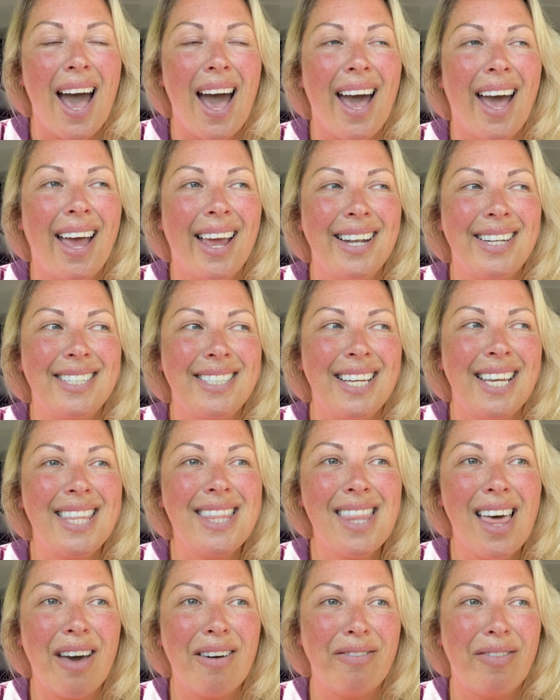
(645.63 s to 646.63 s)
and
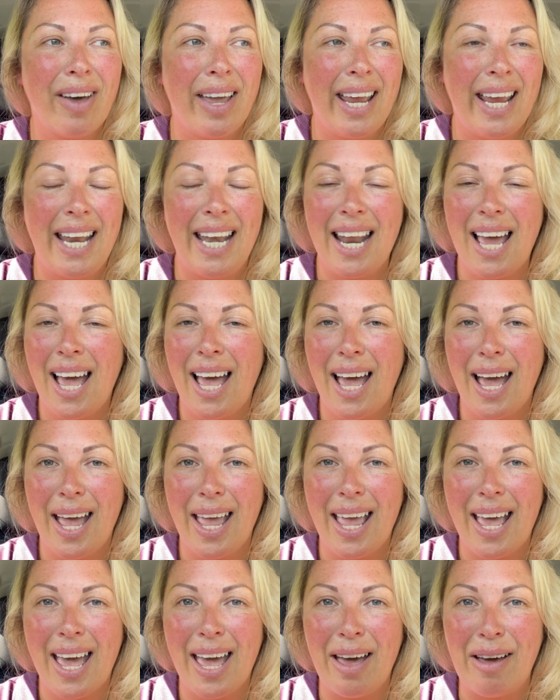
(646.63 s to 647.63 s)
in that vein
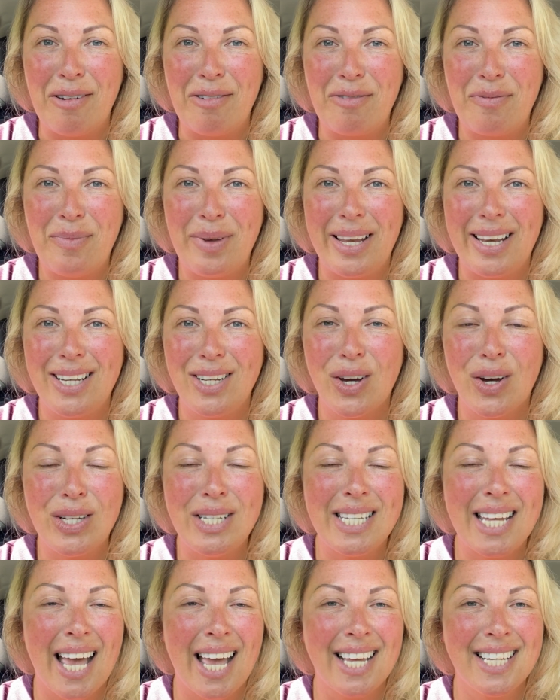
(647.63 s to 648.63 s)
I have been
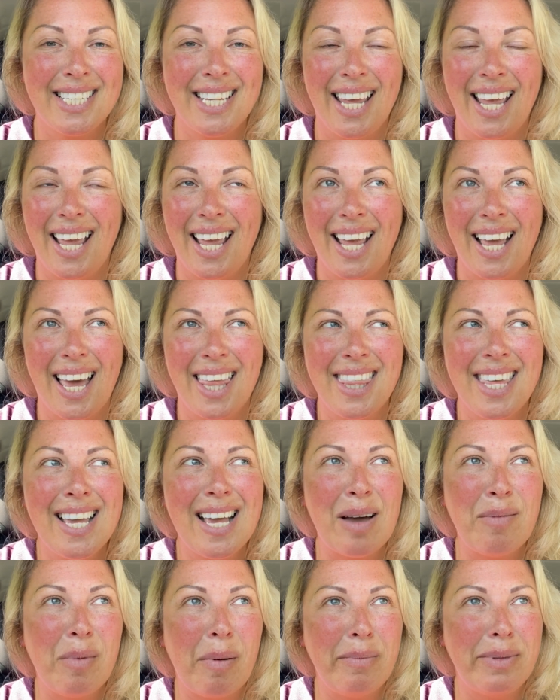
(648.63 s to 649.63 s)
contacting, I
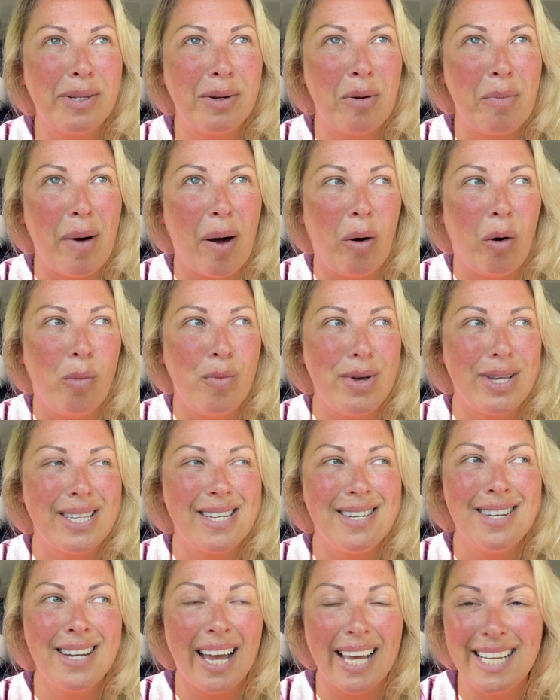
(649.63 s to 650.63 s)
think I'm up to about
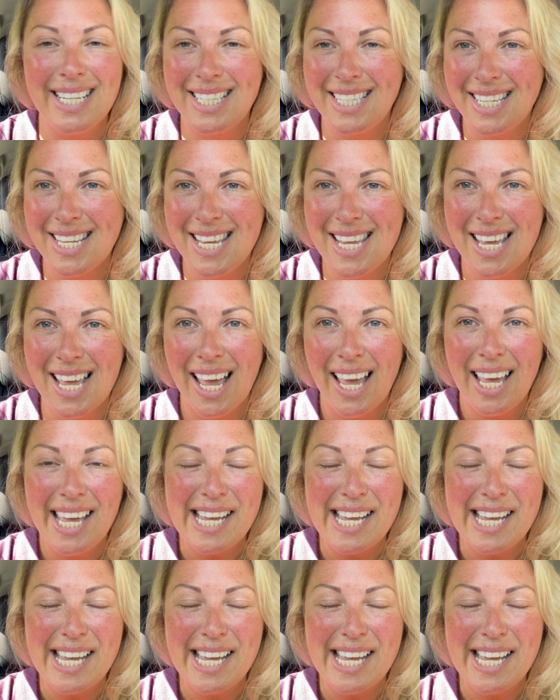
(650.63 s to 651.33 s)
almost 90